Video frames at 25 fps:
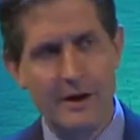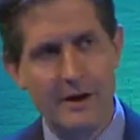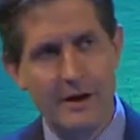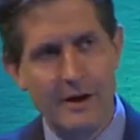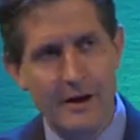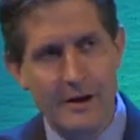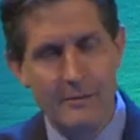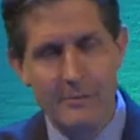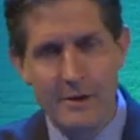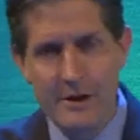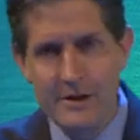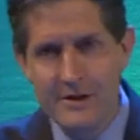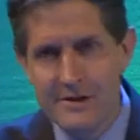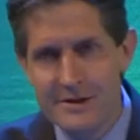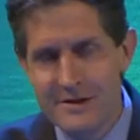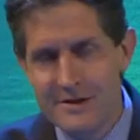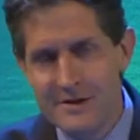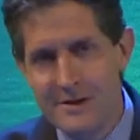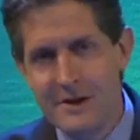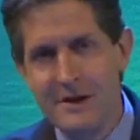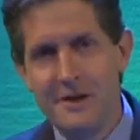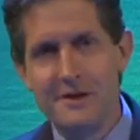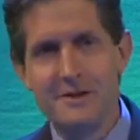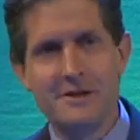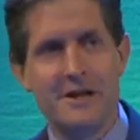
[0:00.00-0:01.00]
I might
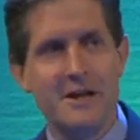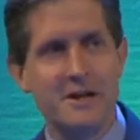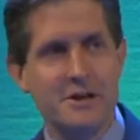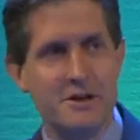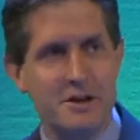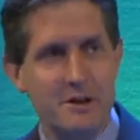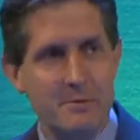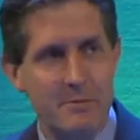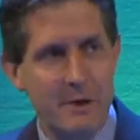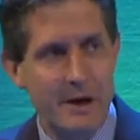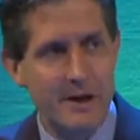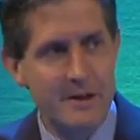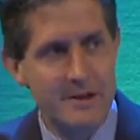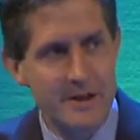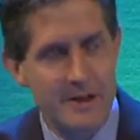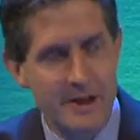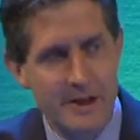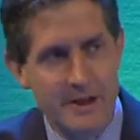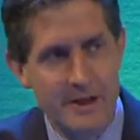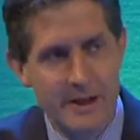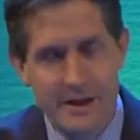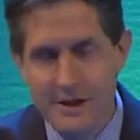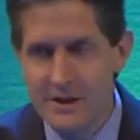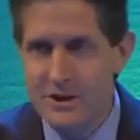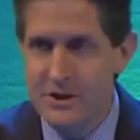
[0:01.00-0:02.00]
start actually by taking
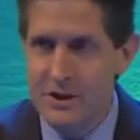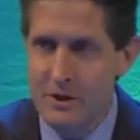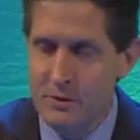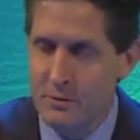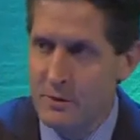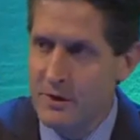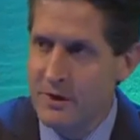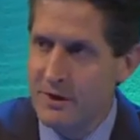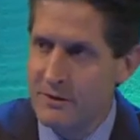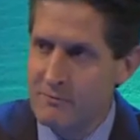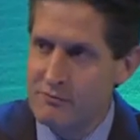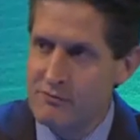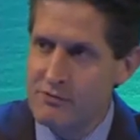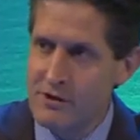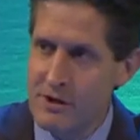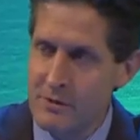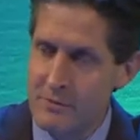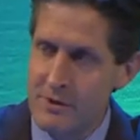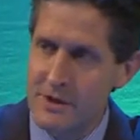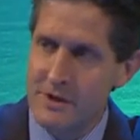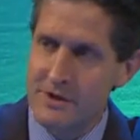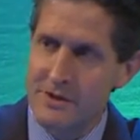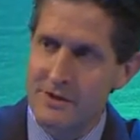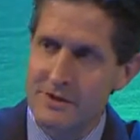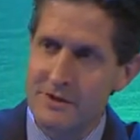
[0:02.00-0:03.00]
issue with the
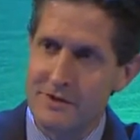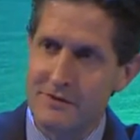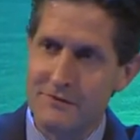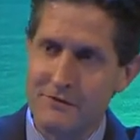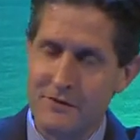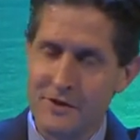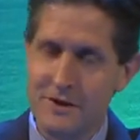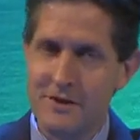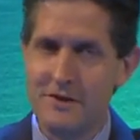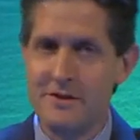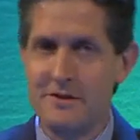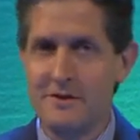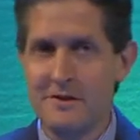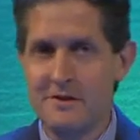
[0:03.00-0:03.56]
premise of this